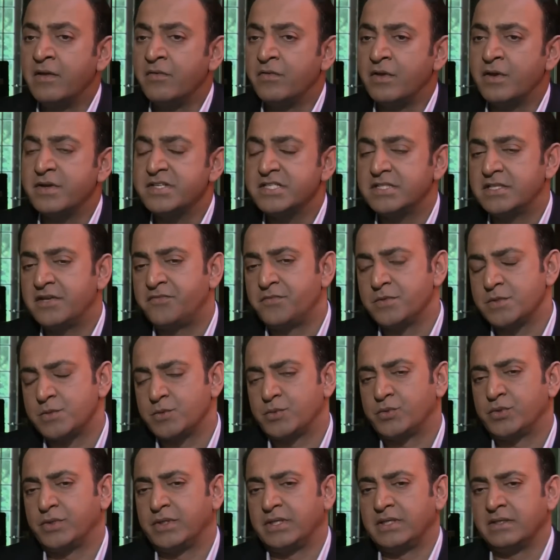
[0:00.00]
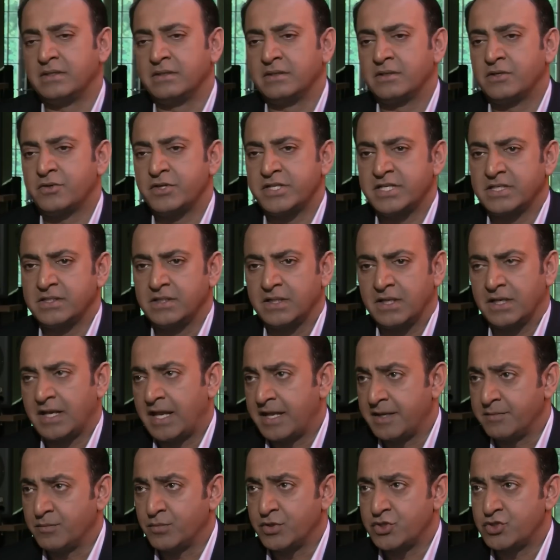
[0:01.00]
There is a difference between critical
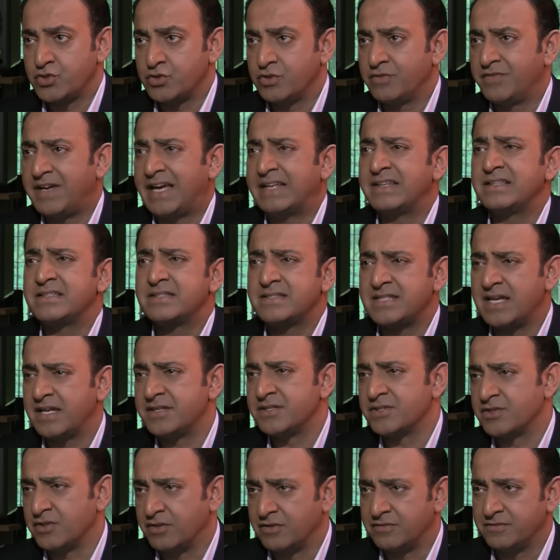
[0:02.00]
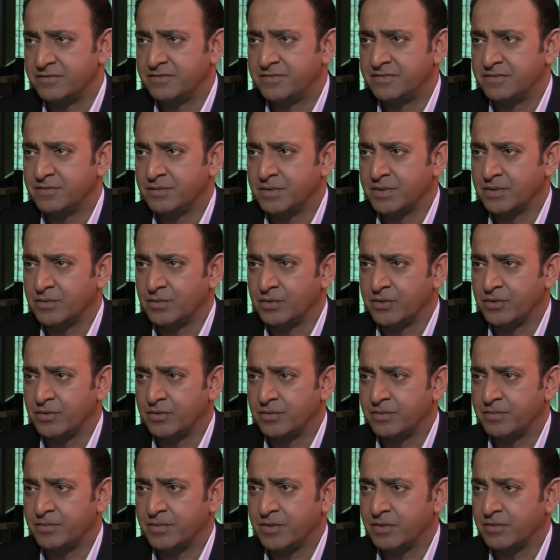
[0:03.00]
acclaim, which you've had tons of with all
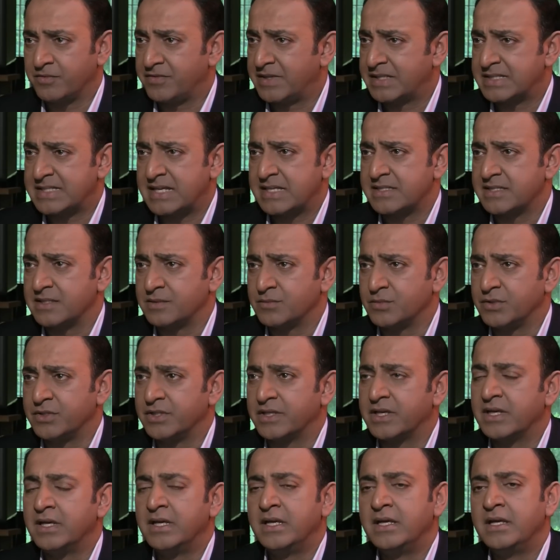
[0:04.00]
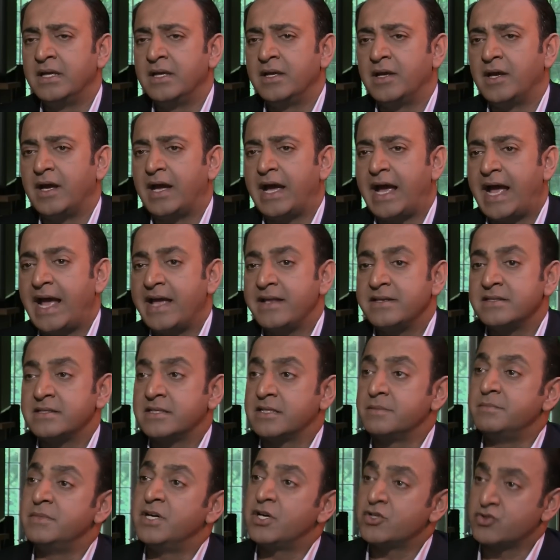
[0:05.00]
your, your fantastic work, and
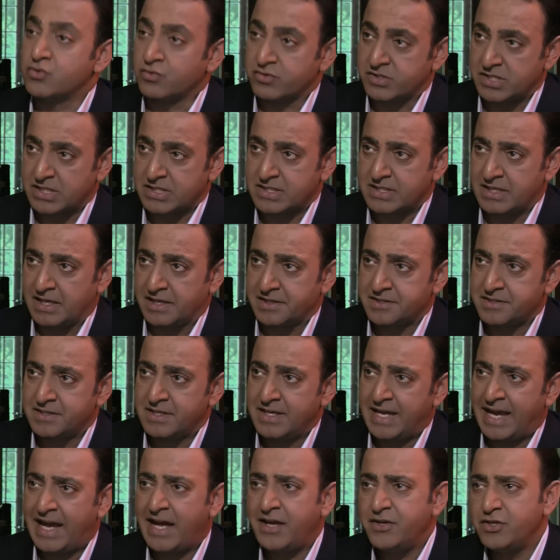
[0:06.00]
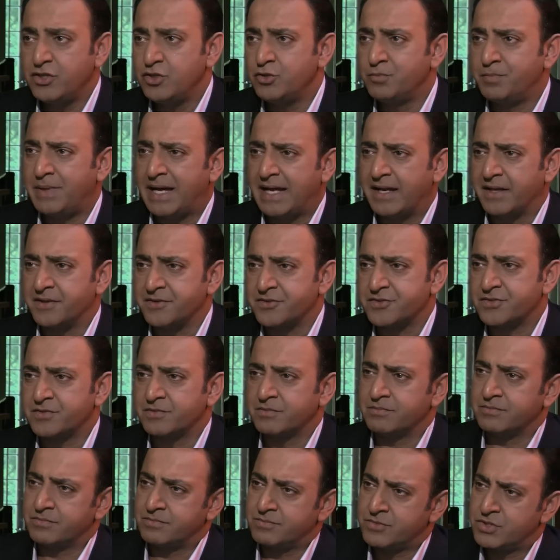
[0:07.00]
commercial success. How do you balance
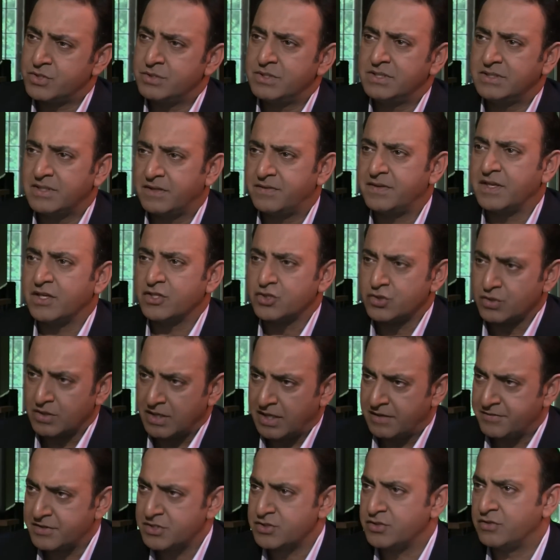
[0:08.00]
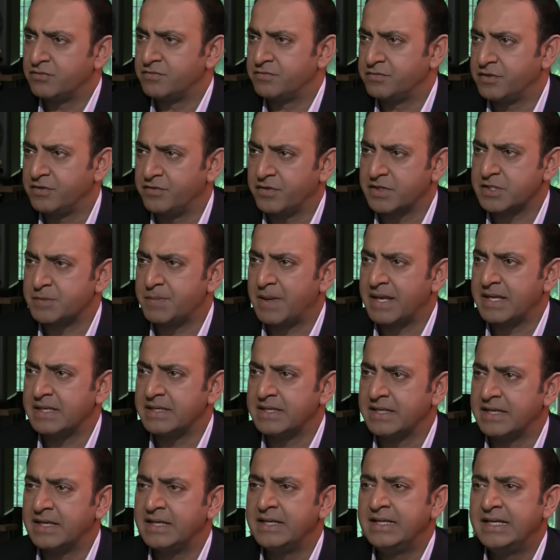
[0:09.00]
doing the things you love, as you've, you've explained
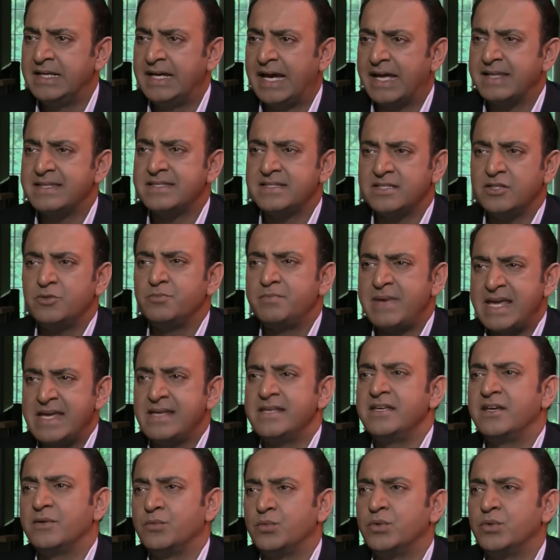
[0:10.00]
here, and still making it